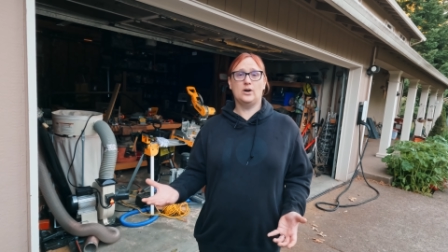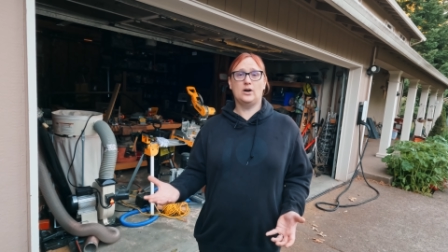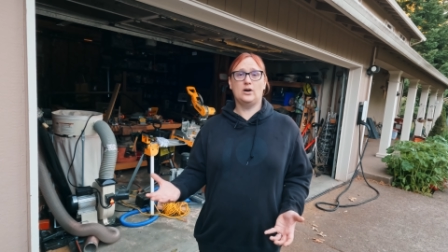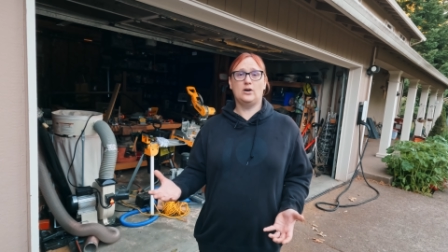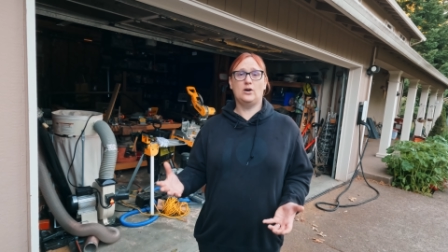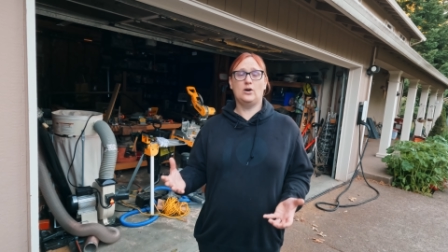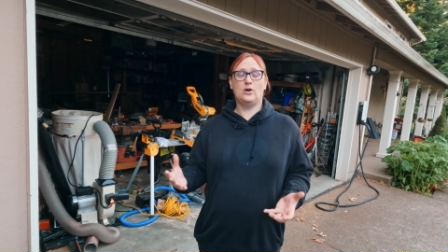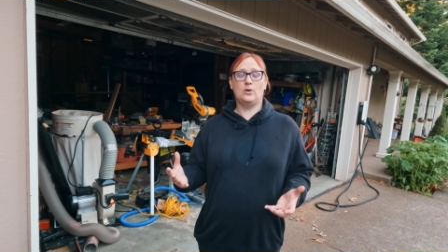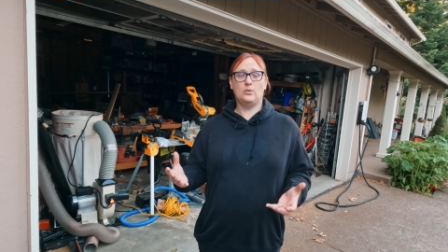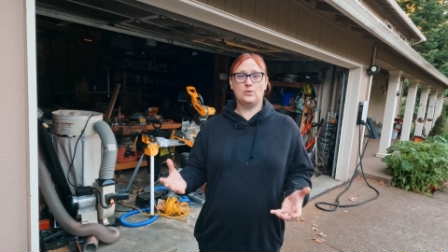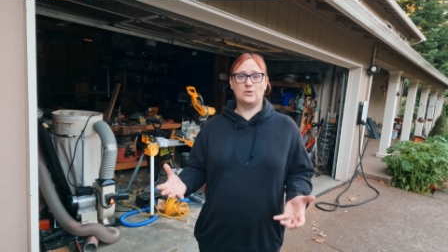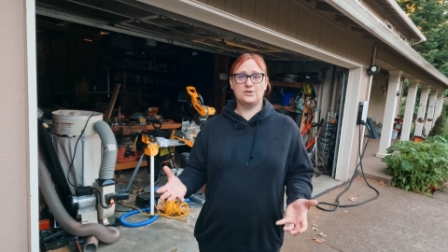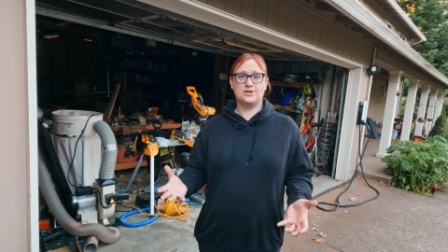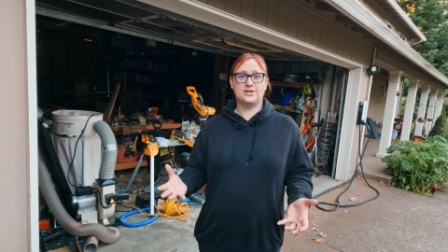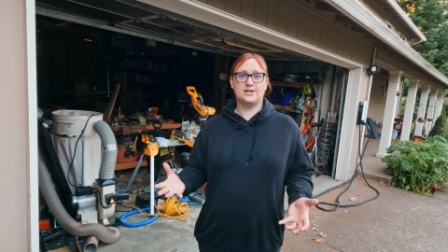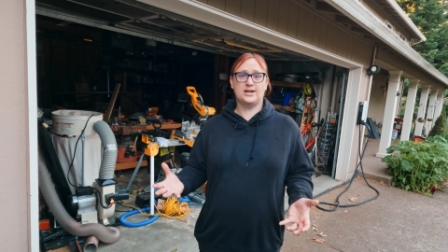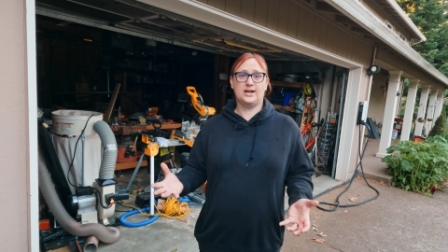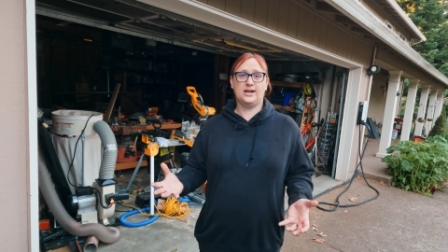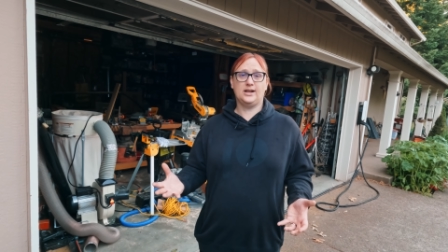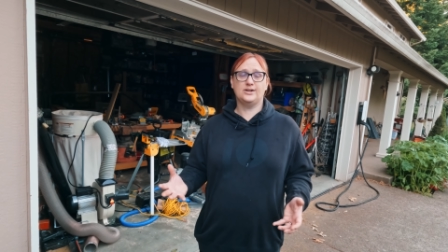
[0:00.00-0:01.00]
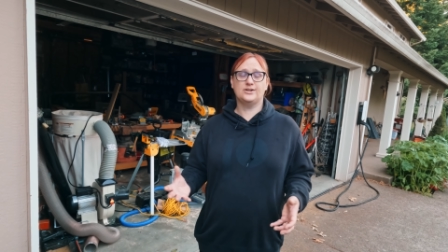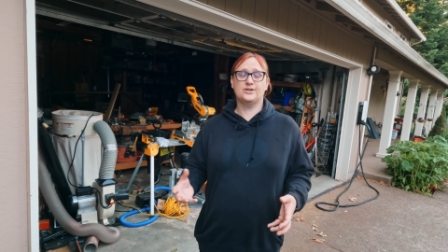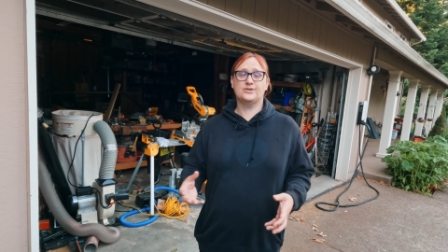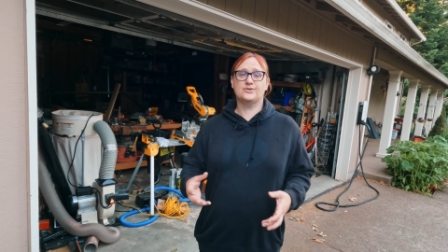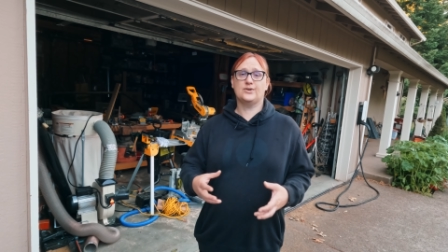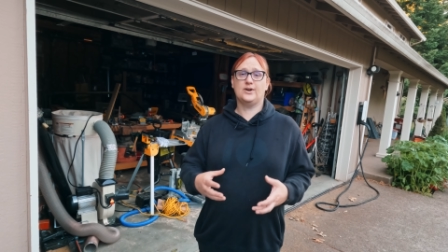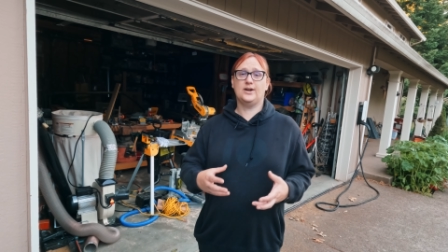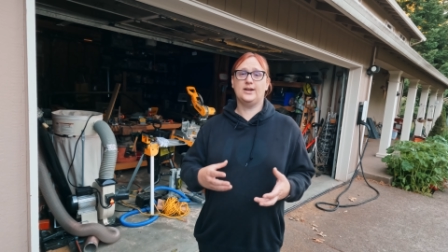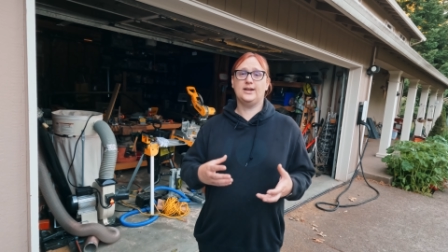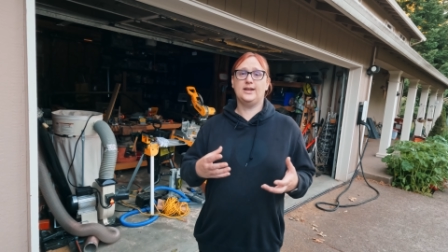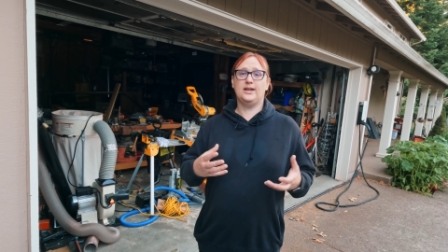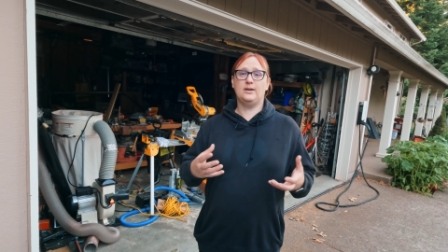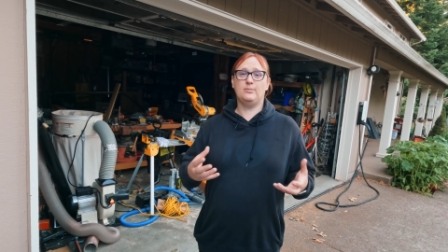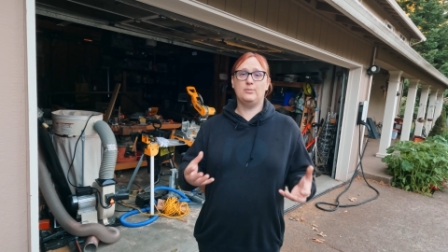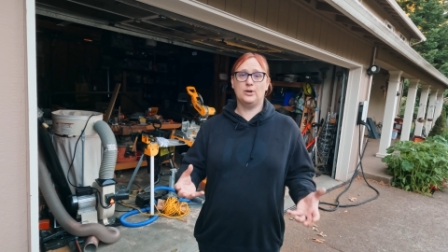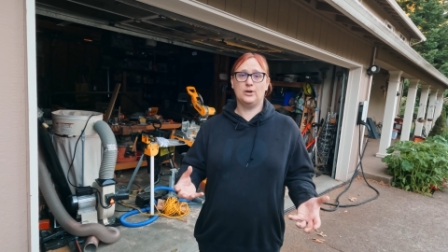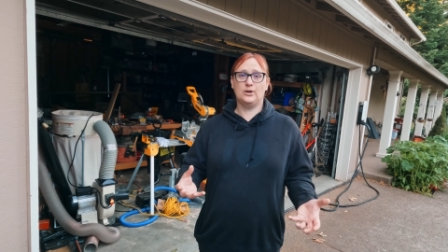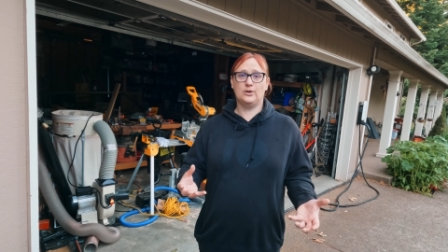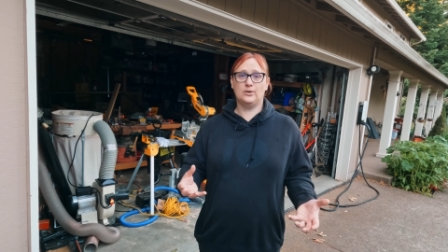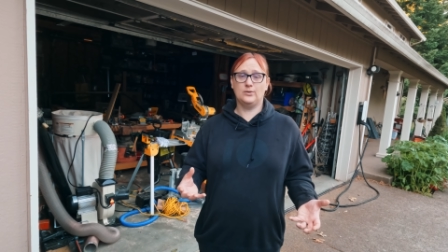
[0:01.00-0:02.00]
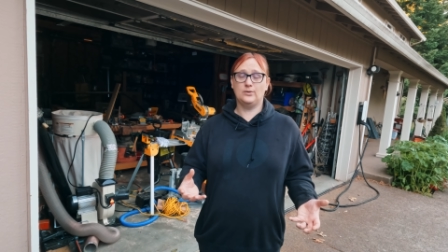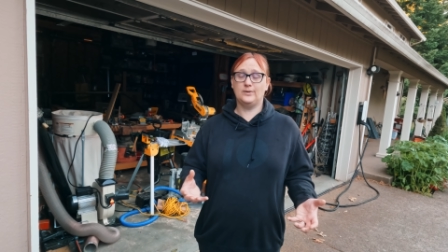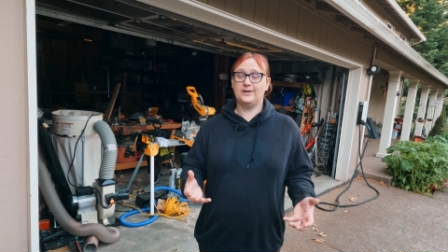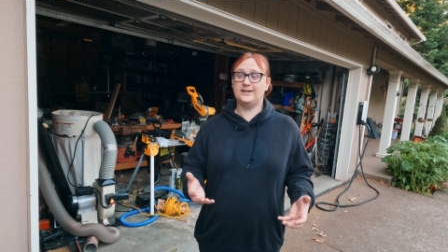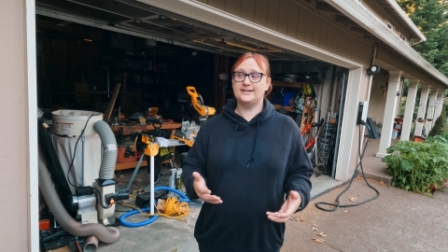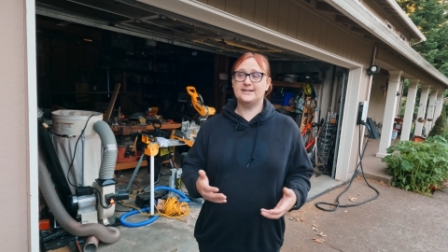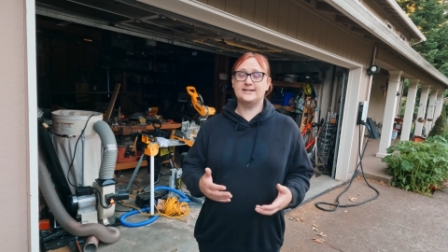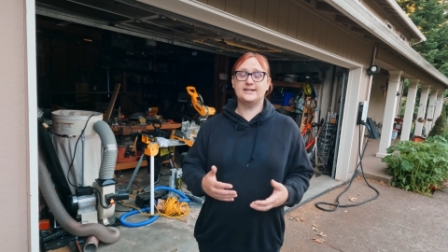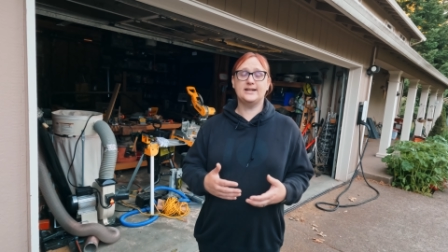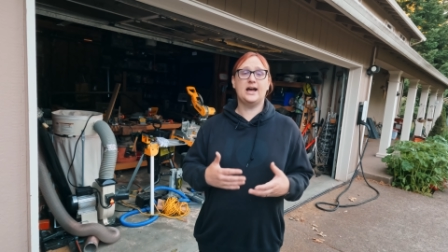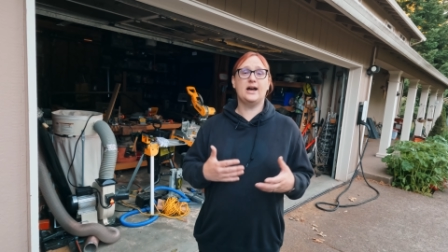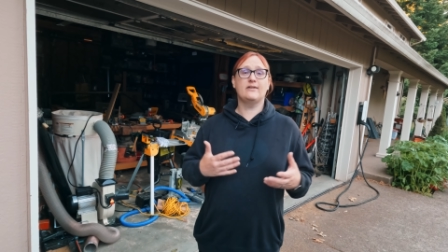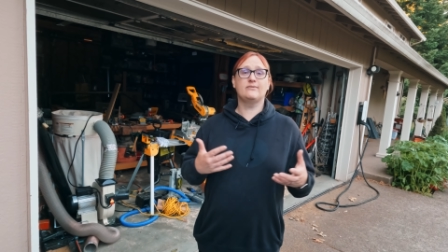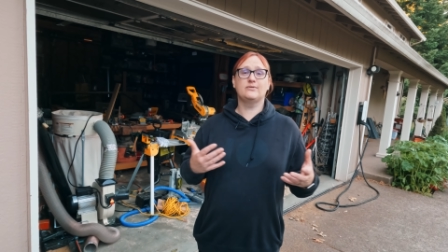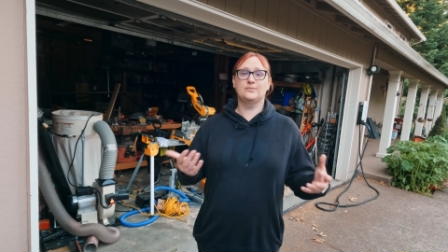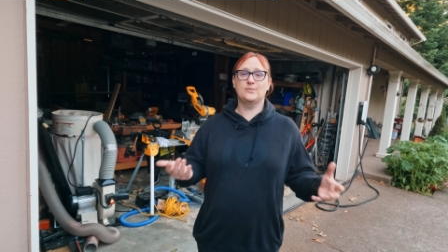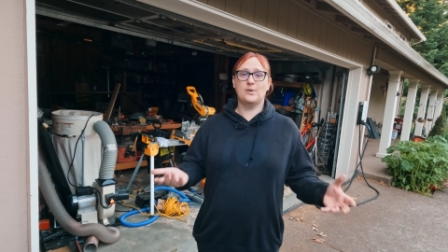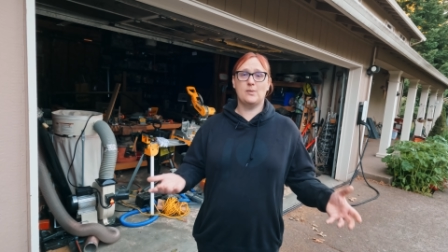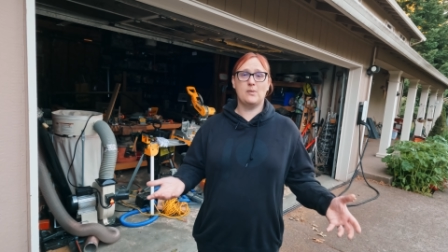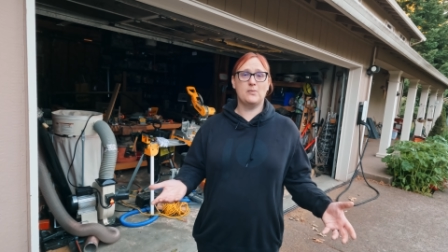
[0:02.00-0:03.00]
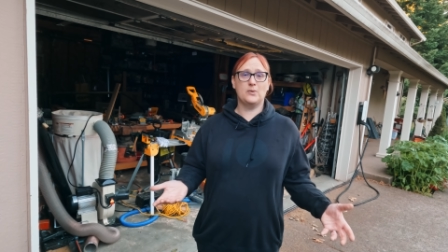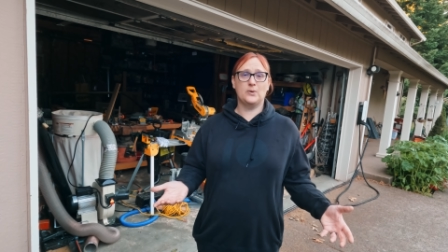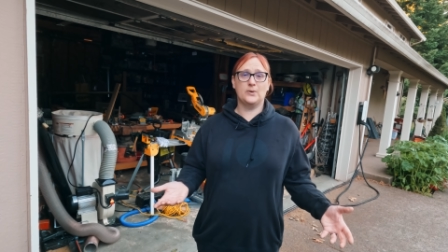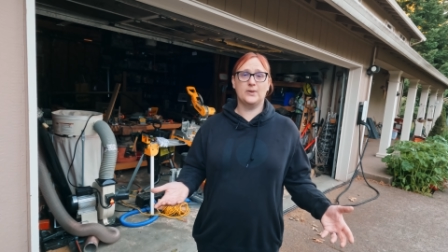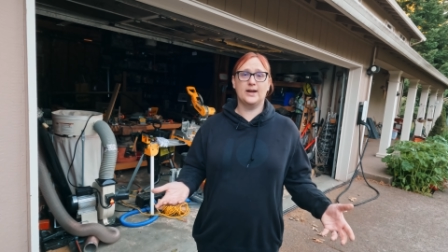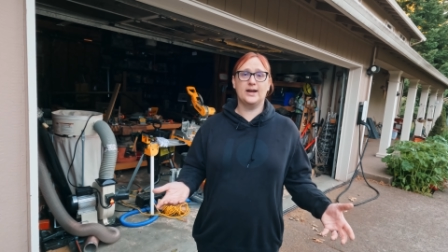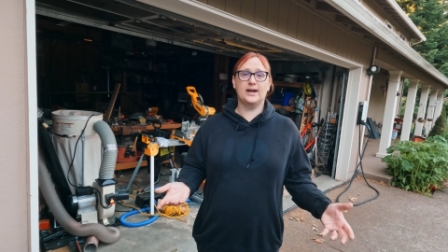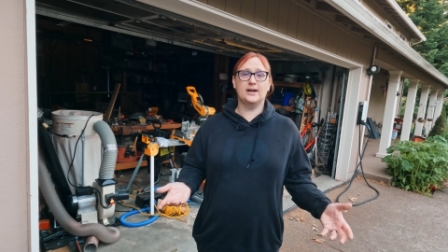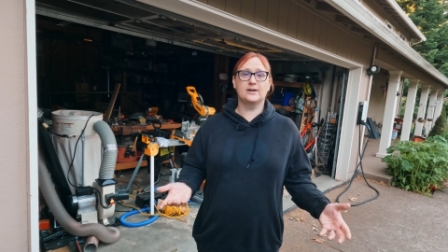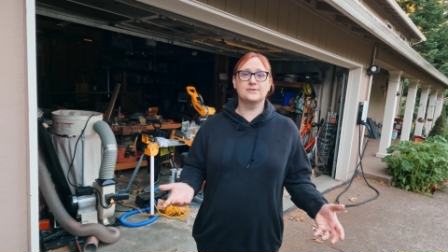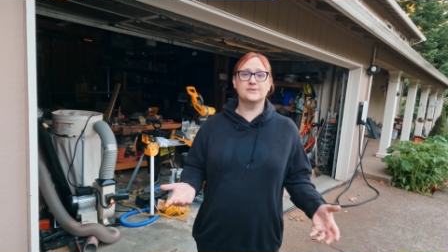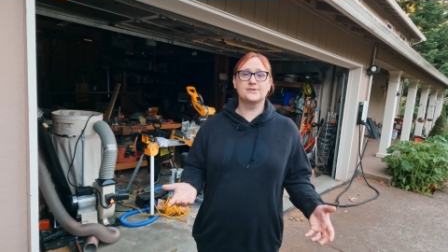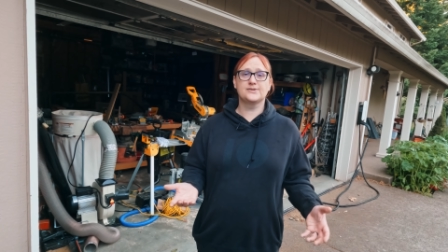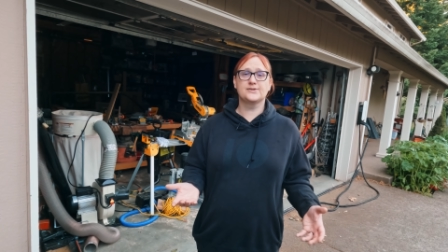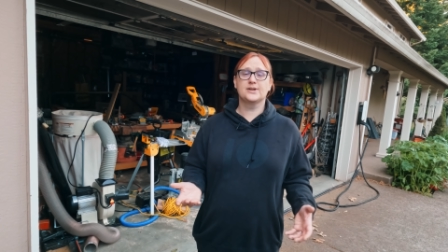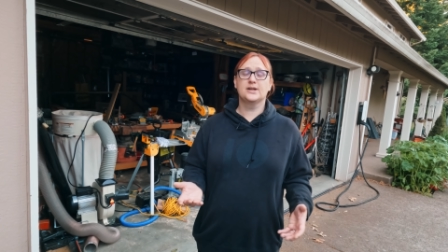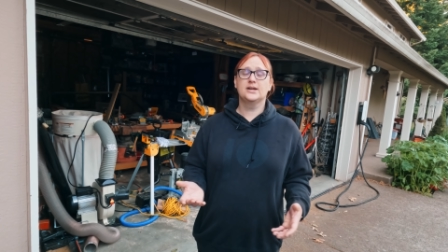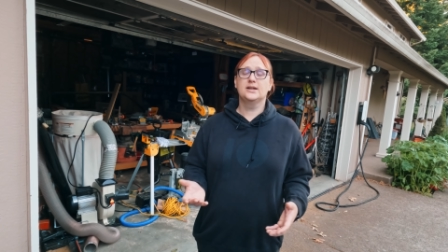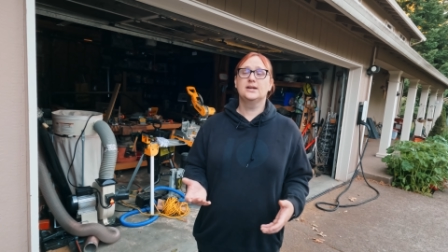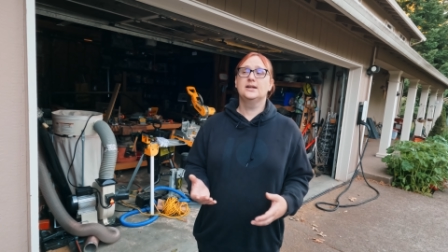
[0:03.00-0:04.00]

our hot water tank to try and keep it cool. It didn't have one when we bought the house.